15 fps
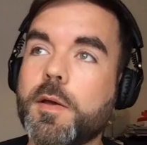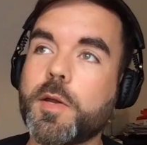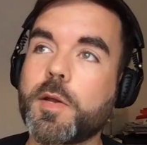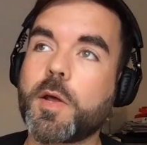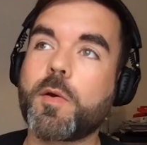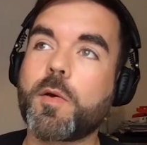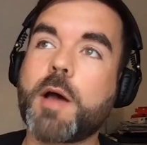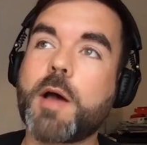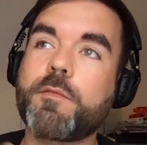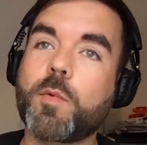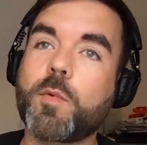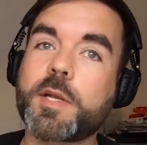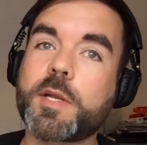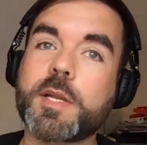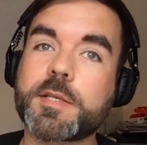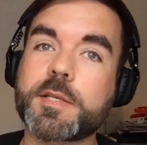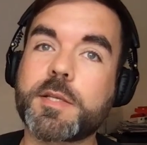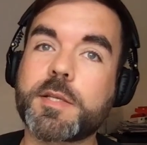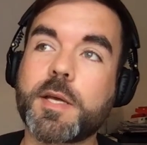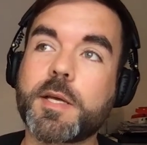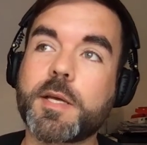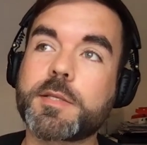you know, I've witnessed
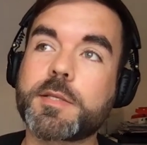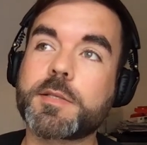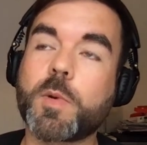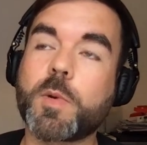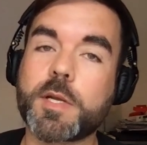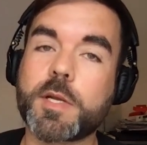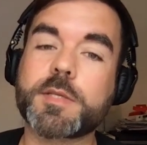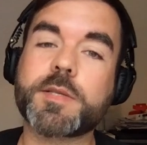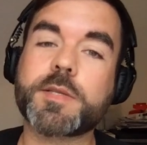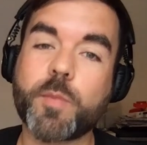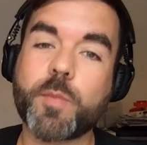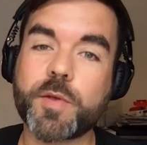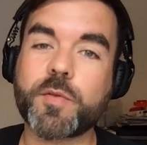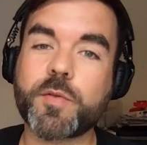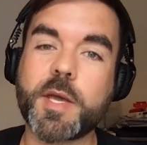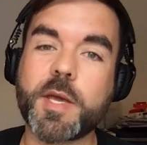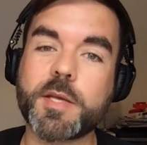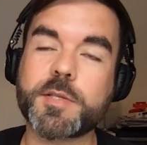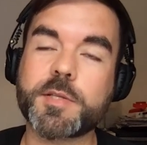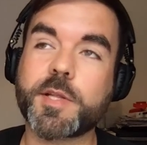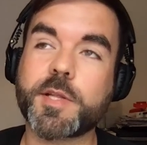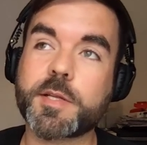this, witness it with me,
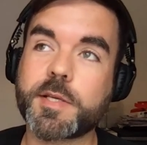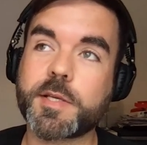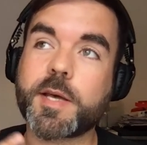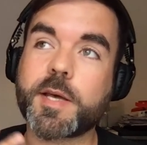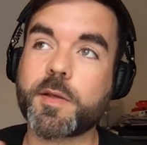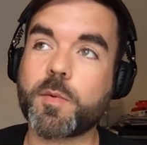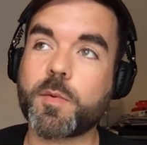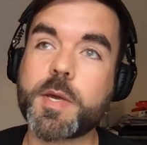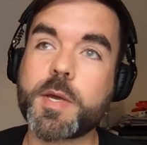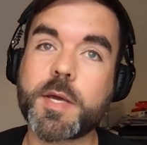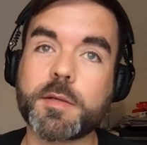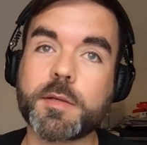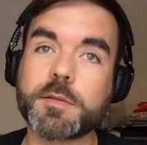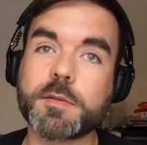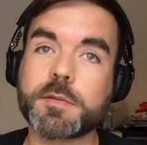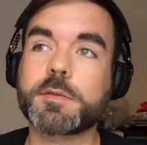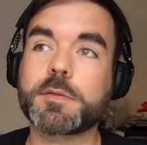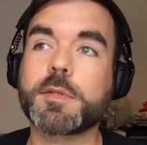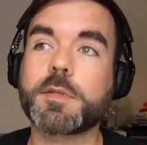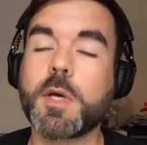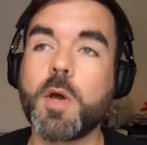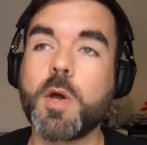so that together we can
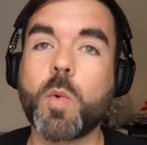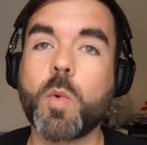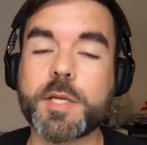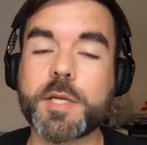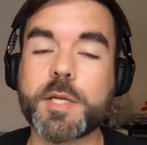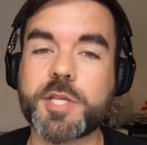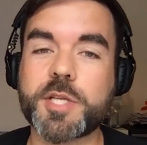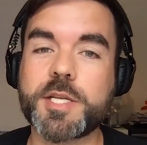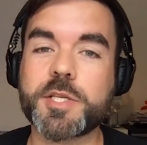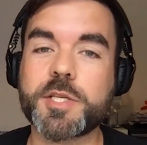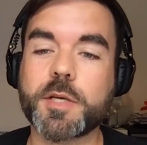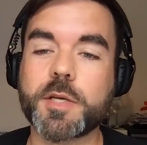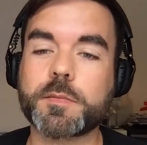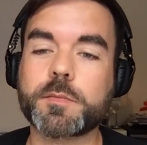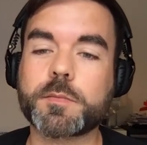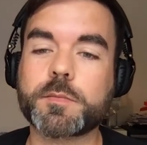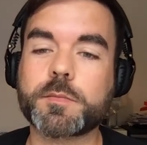change it.